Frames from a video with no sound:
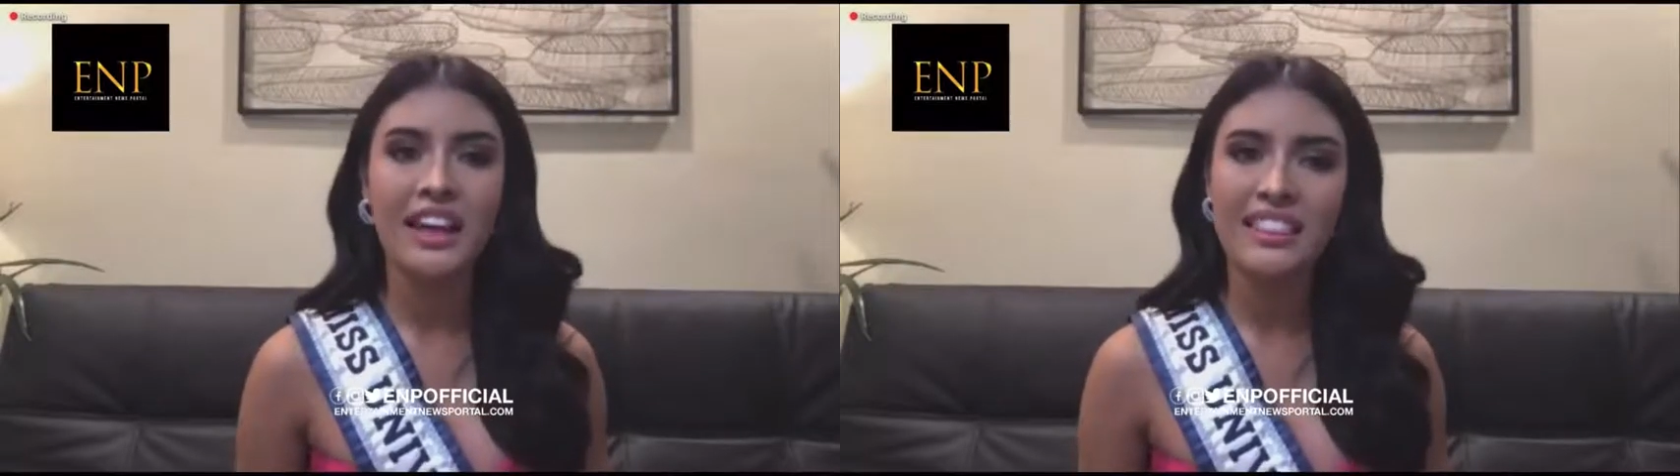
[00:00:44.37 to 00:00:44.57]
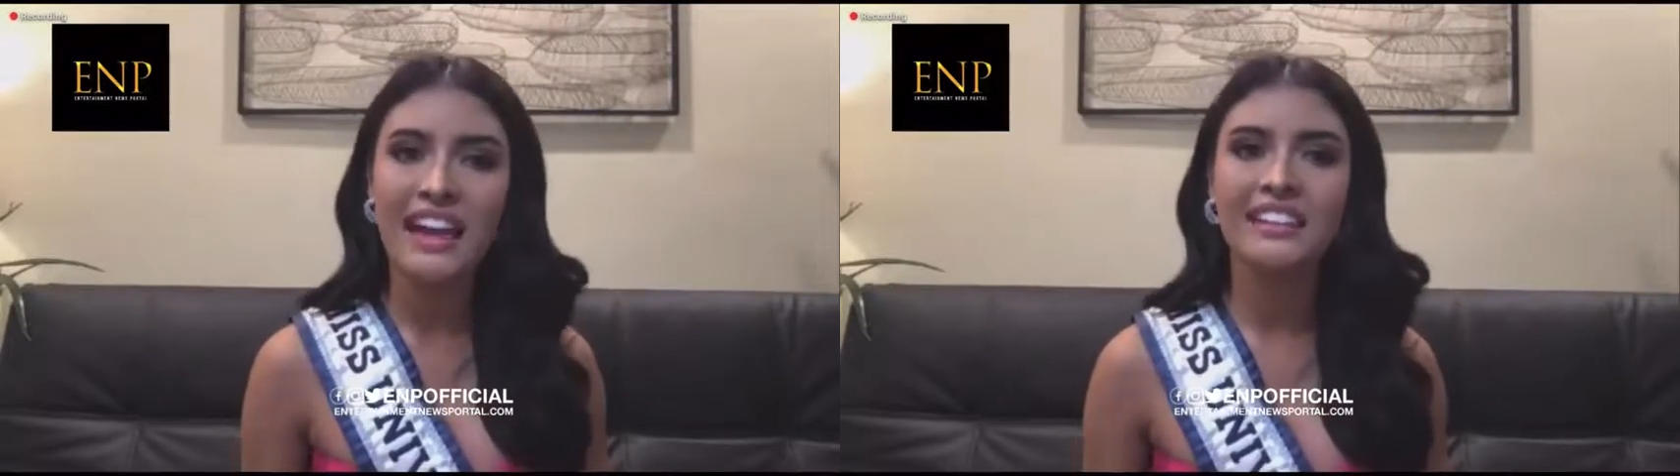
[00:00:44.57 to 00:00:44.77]

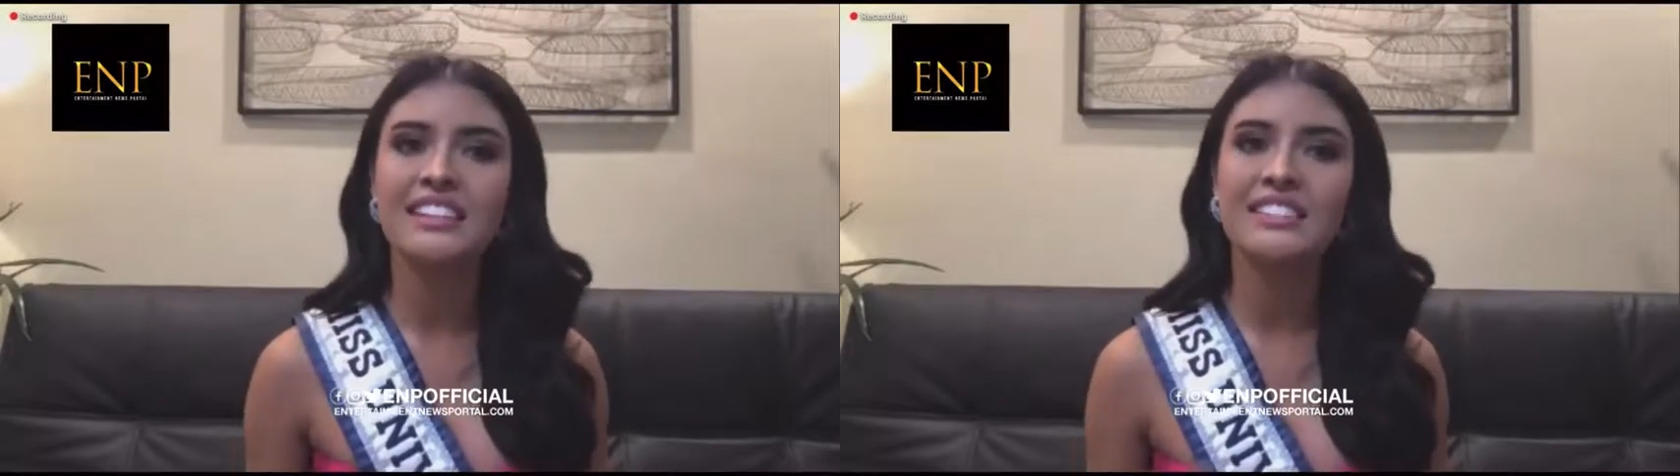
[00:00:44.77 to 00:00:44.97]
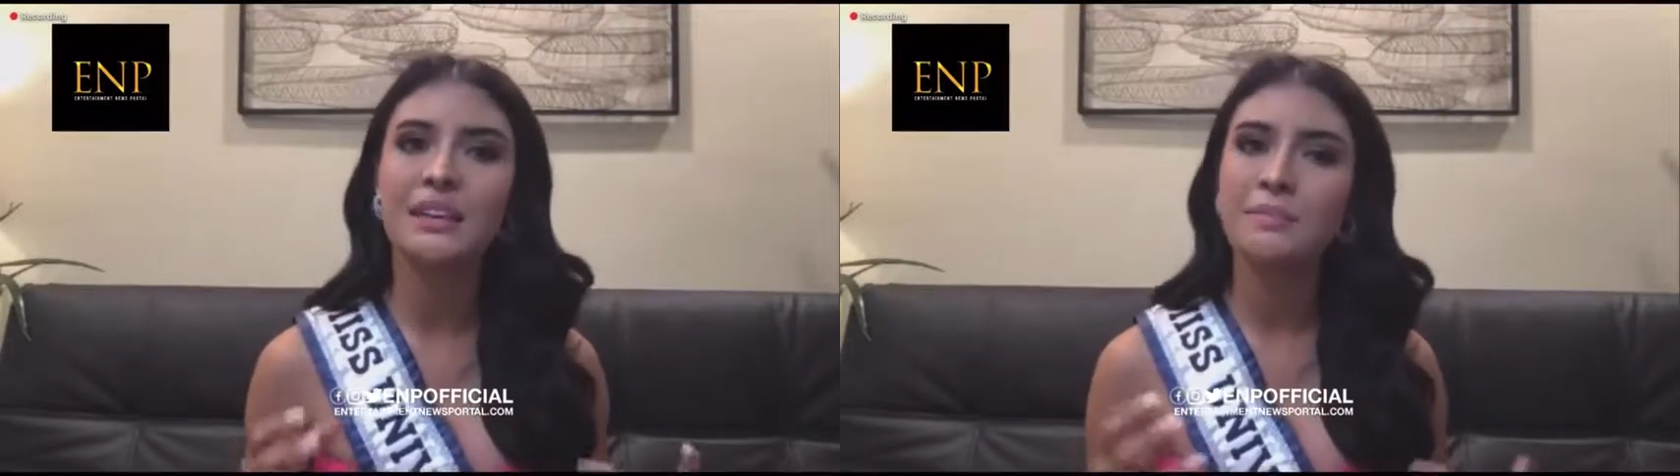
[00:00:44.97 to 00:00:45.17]

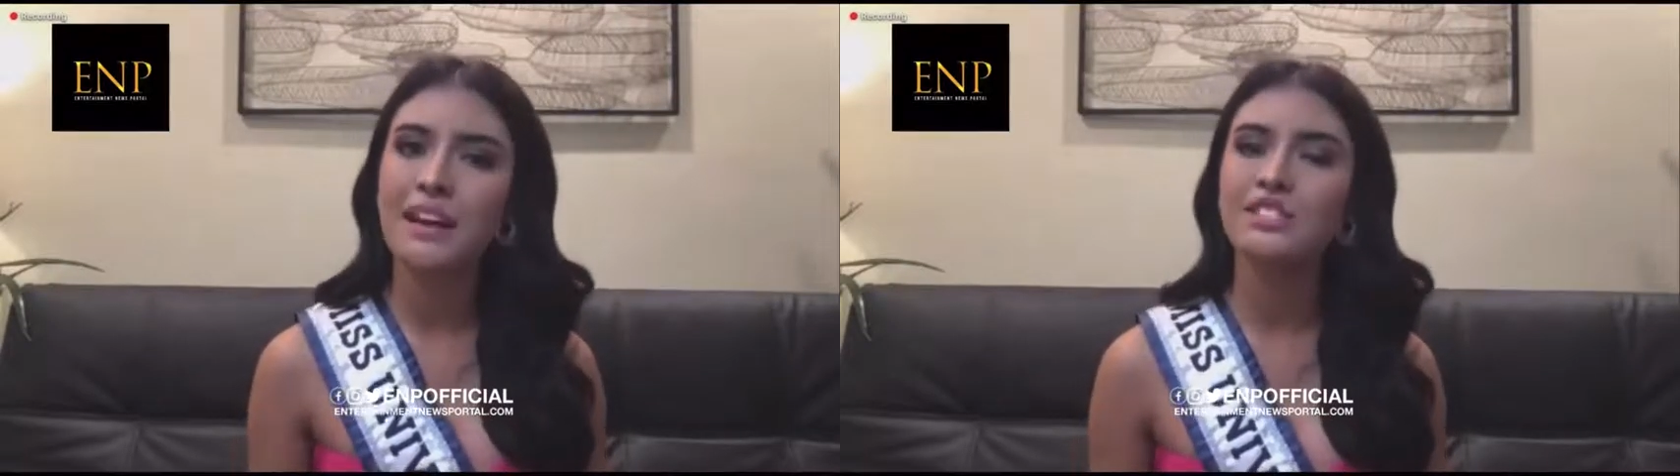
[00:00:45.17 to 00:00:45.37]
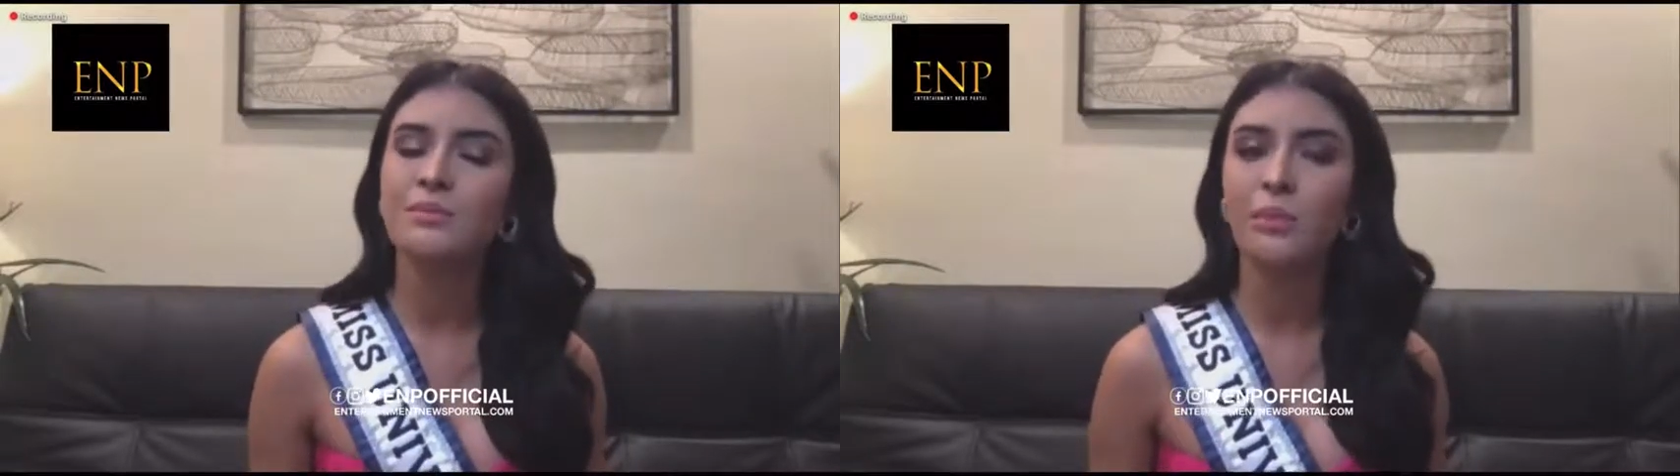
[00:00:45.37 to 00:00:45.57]
that is the
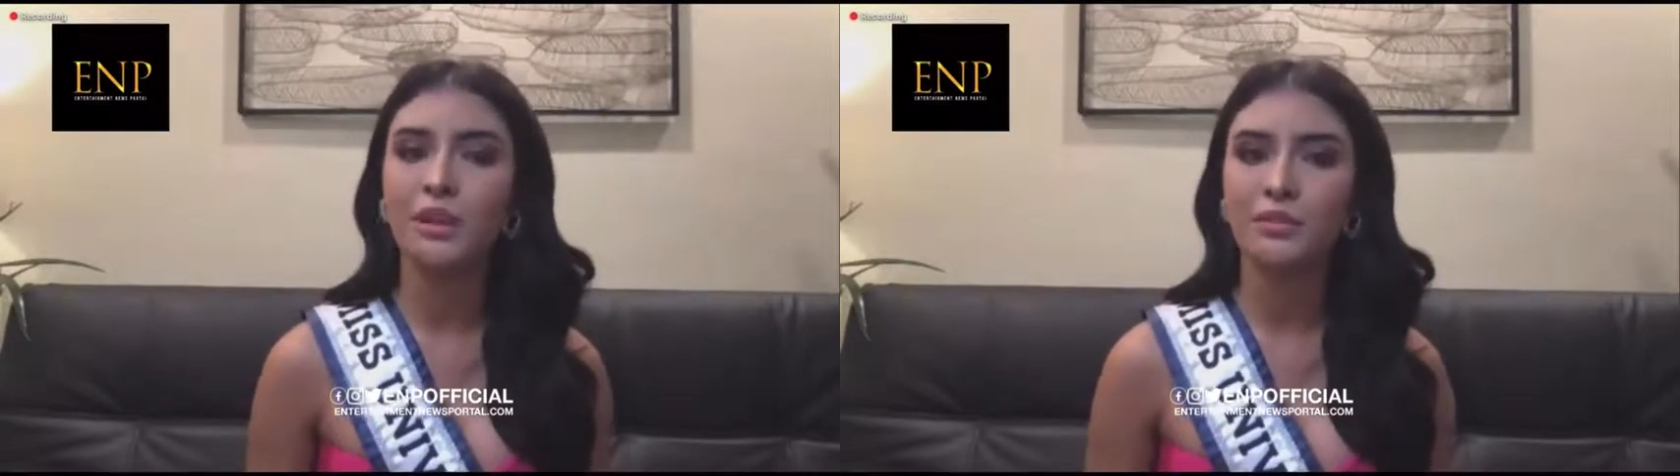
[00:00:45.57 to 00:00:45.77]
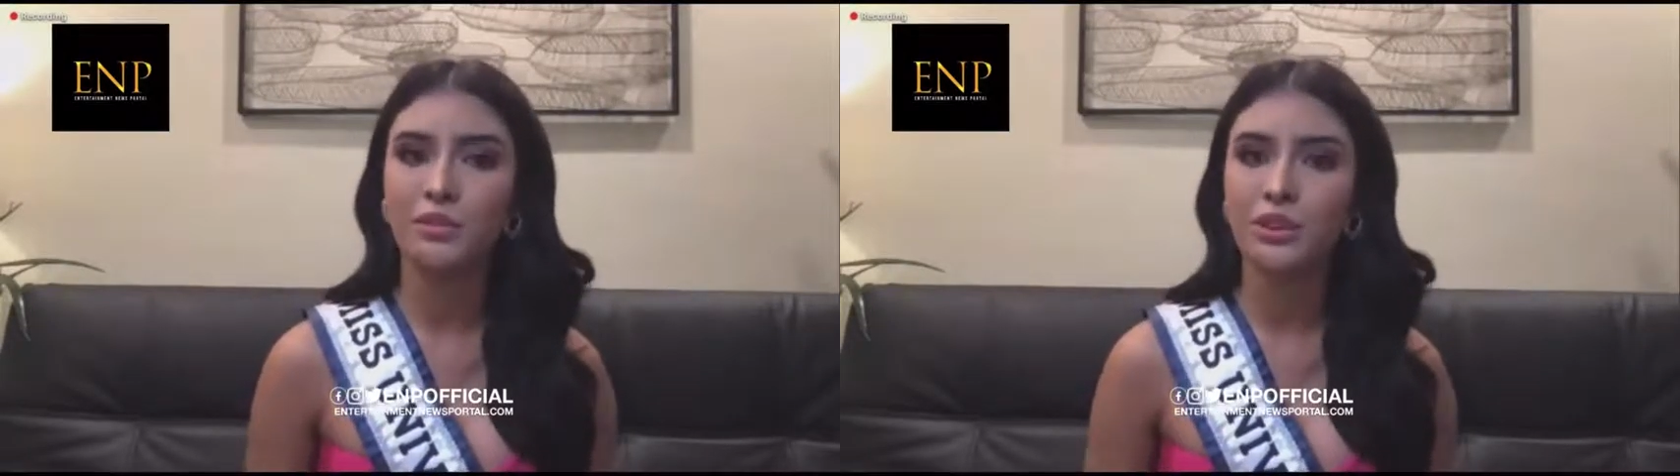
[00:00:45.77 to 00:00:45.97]
best
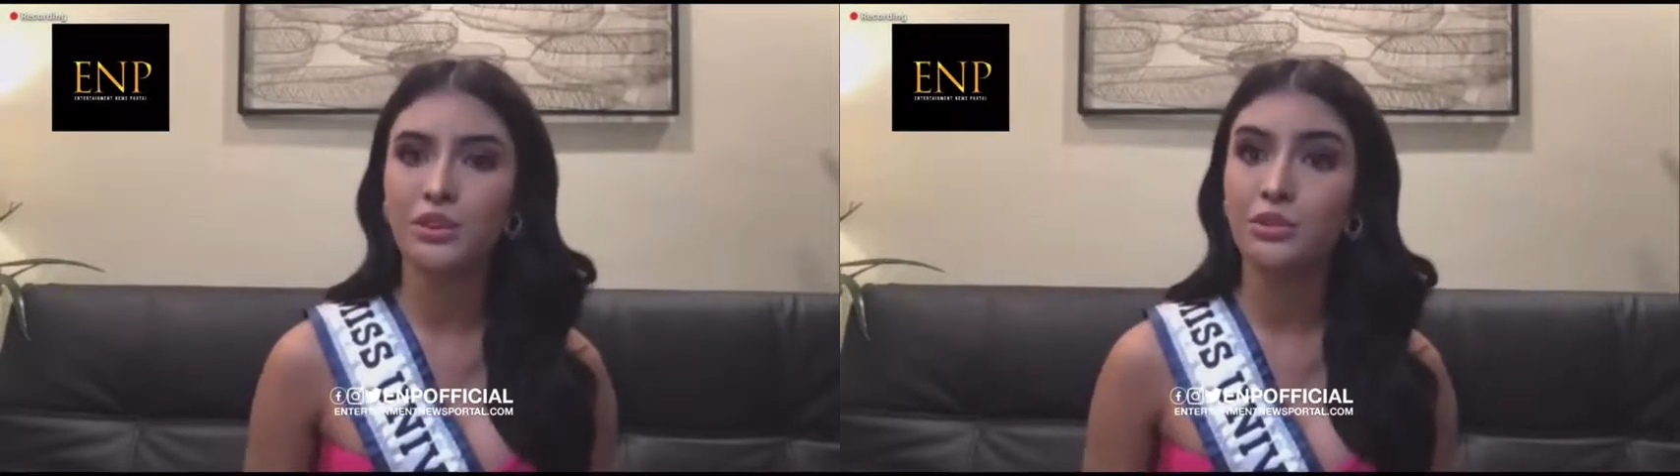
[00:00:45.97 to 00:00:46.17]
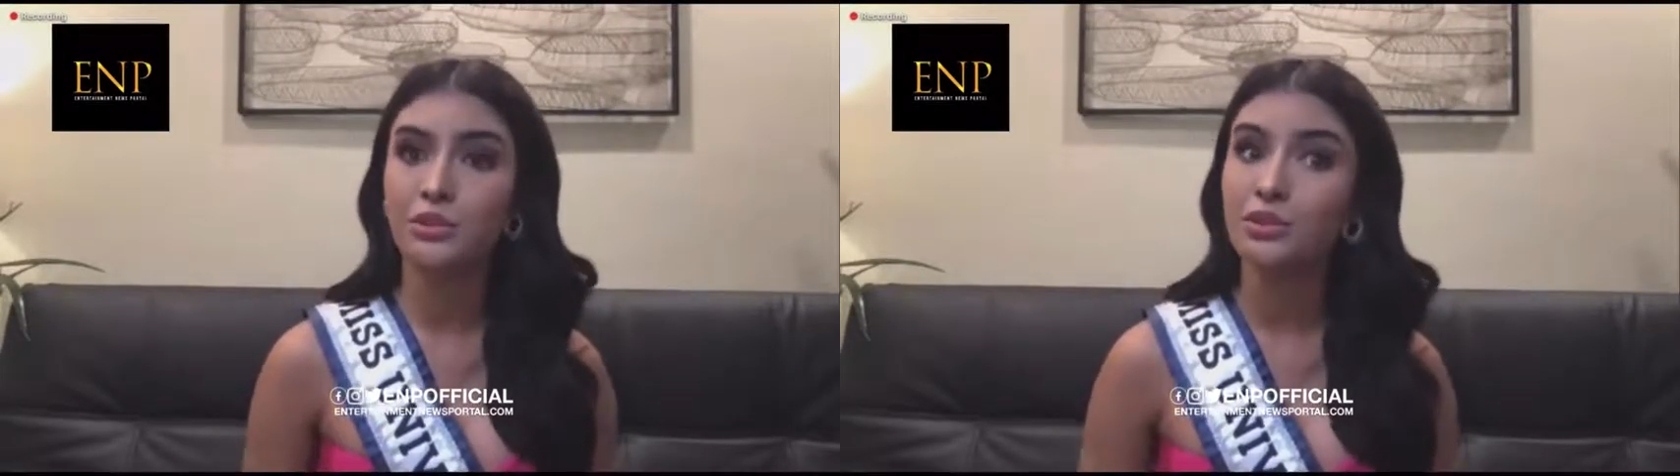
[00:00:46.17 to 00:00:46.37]
moment for
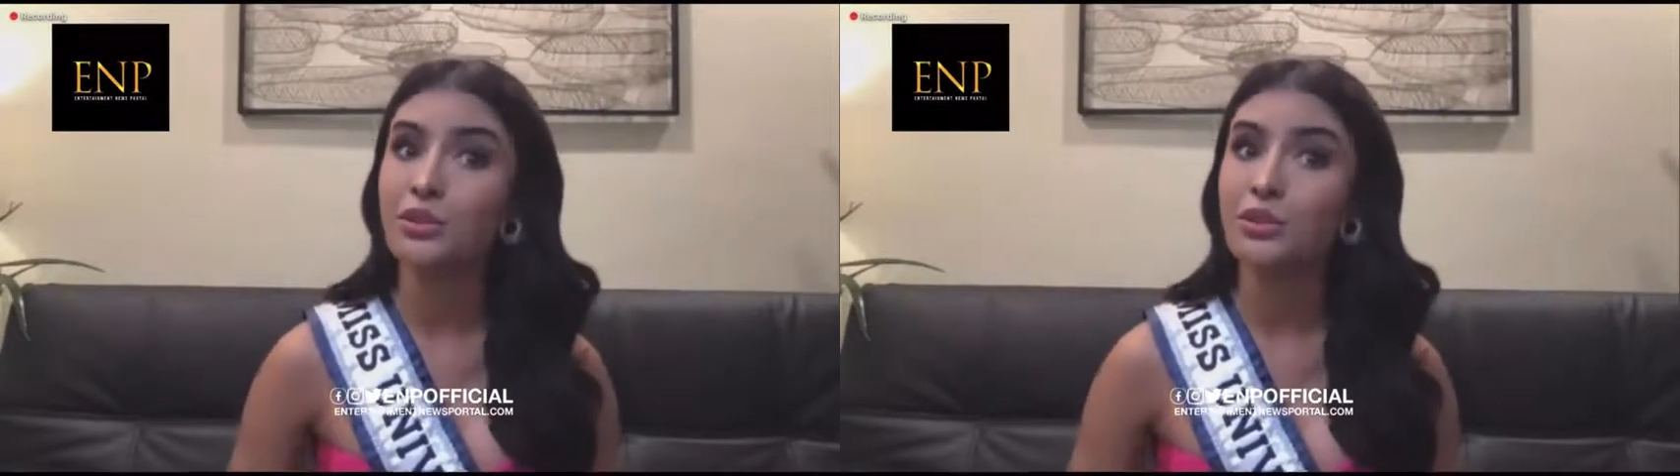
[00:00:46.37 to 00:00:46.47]
you